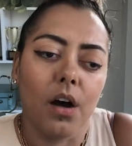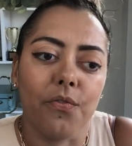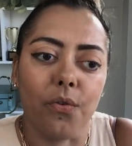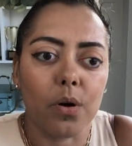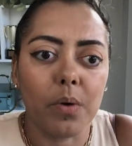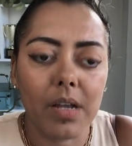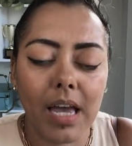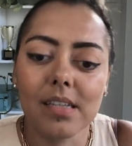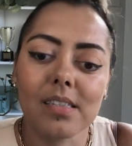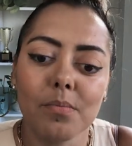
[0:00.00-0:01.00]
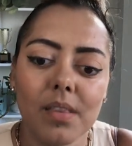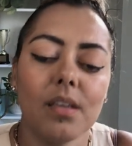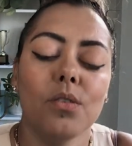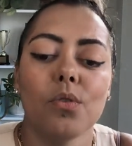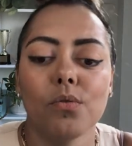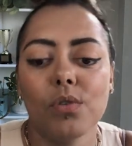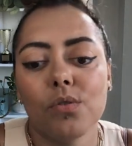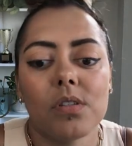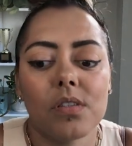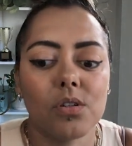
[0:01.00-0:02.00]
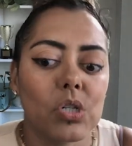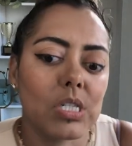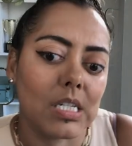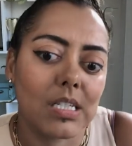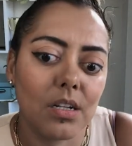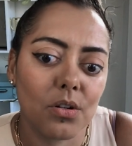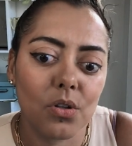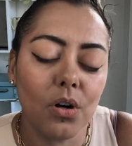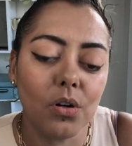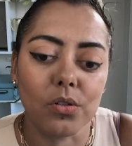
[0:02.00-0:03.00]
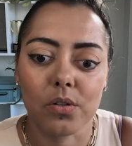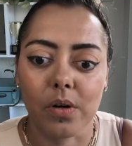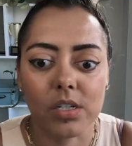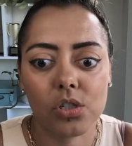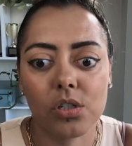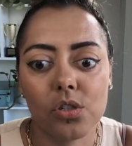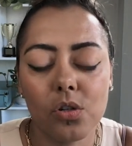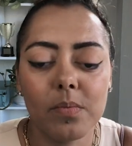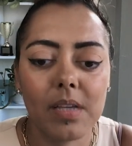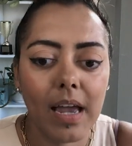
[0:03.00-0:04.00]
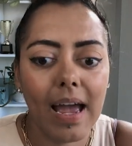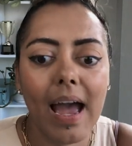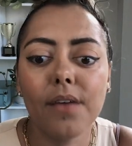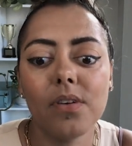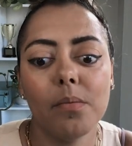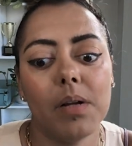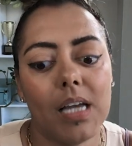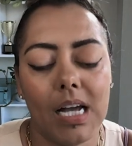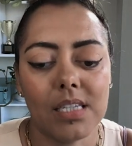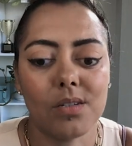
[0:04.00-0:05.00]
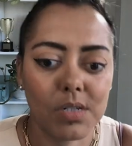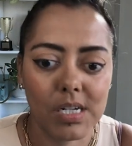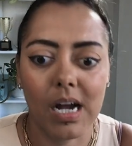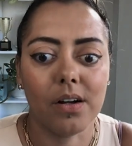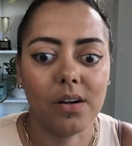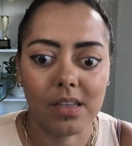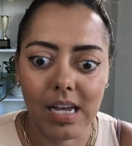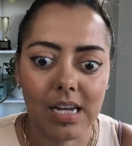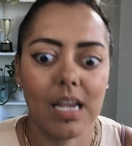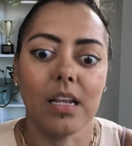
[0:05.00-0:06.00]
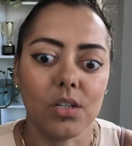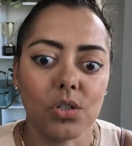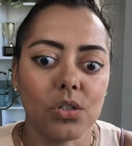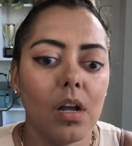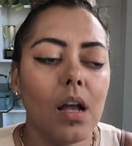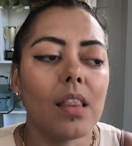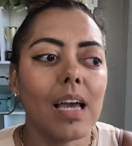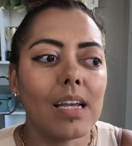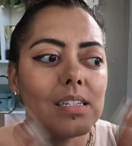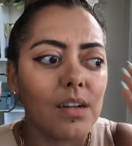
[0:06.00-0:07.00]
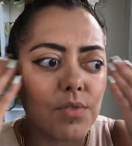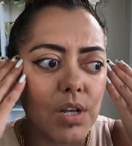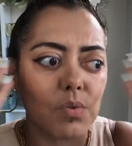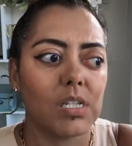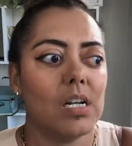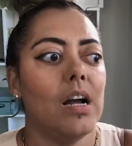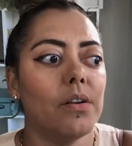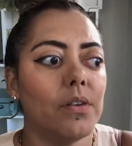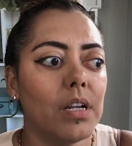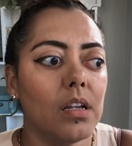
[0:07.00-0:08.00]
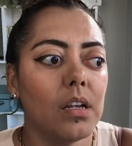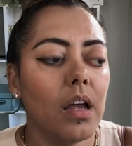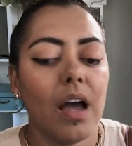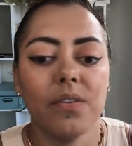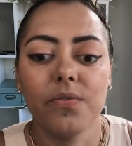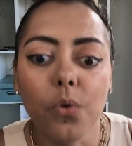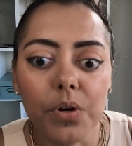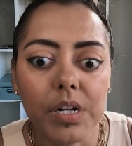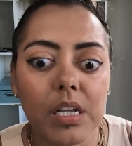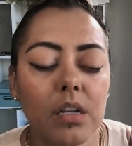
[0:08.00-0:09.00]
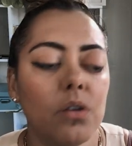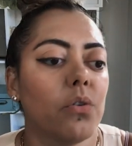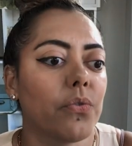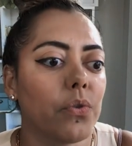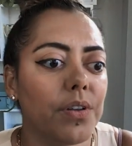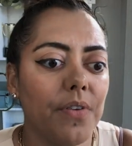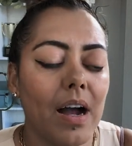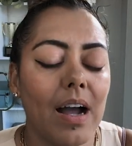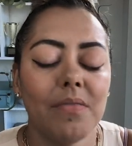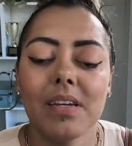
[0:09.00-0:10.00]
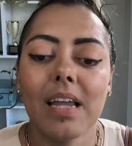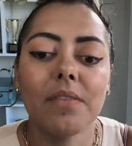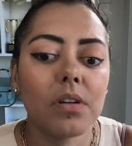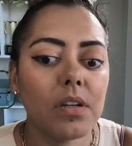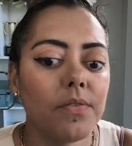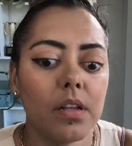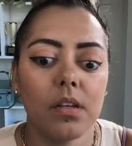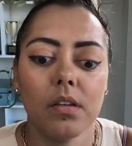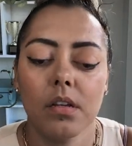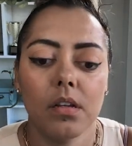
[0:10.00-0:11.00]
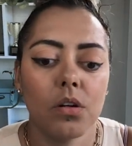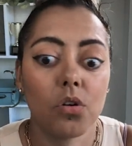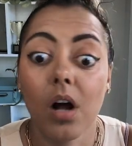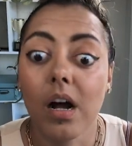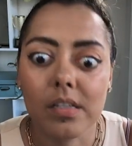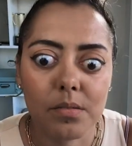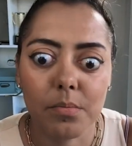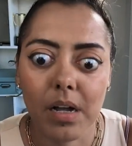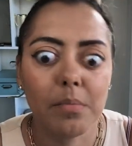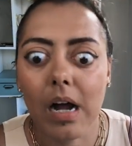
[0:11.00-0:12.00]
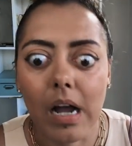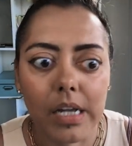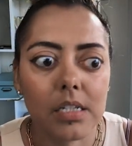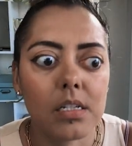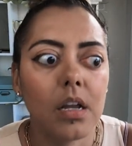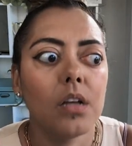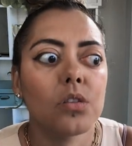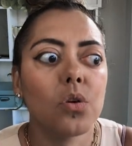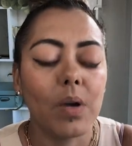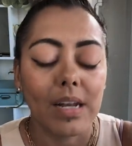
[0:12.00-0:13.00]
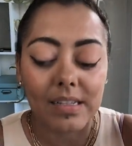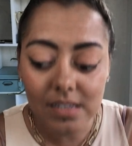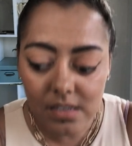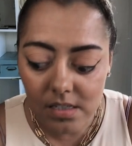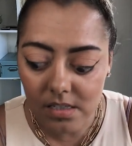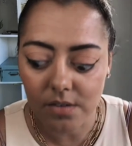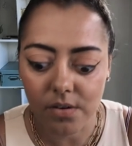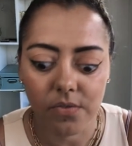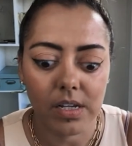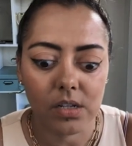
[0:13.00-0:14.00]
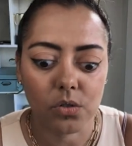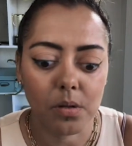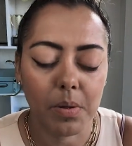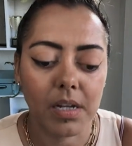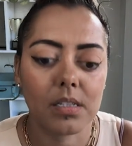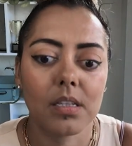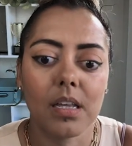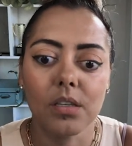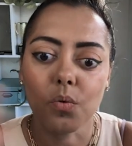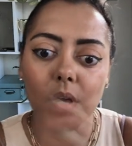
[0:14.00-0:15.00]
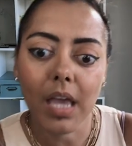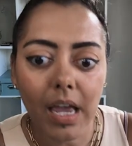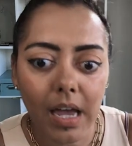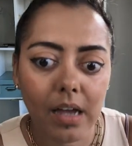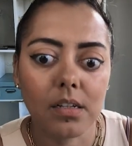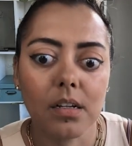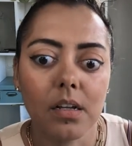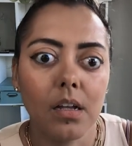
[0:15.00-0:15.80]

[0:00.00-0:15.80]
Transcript: a 401k is something that you don't use until you're 60 years old. So I just assumed, hey, everybody has to retire at that age. The idea of like retiring at 40 or 45 never even crossed my mind. So when I did discover financial independence and that you can